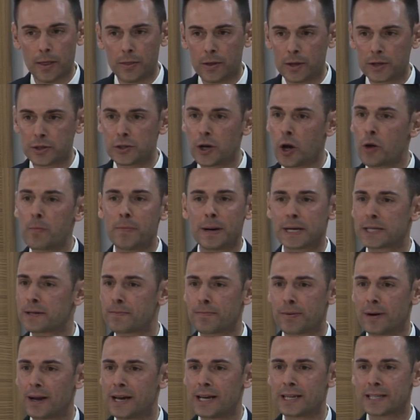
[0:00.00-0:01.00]
There's no better
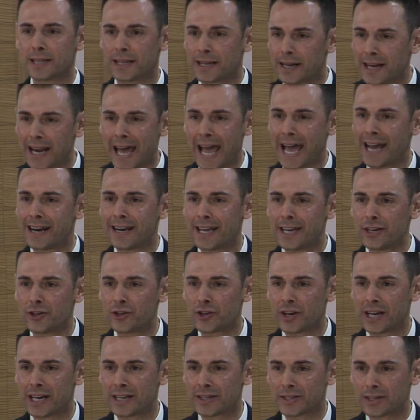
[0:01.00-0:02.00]
place than an
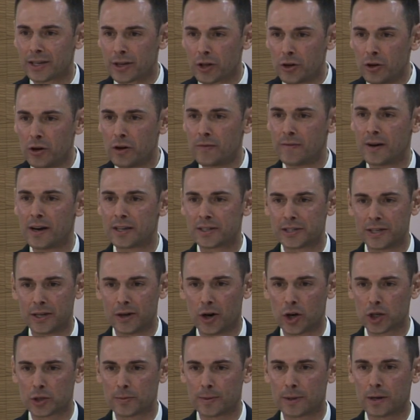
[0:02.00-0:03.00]
NHS university
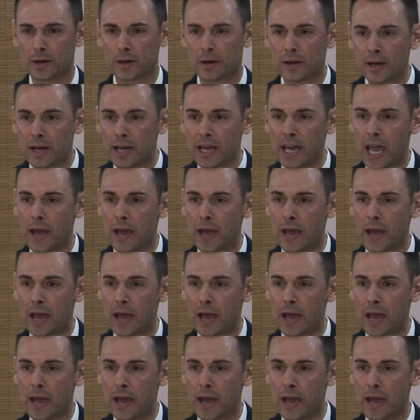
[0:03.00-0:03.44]
hospital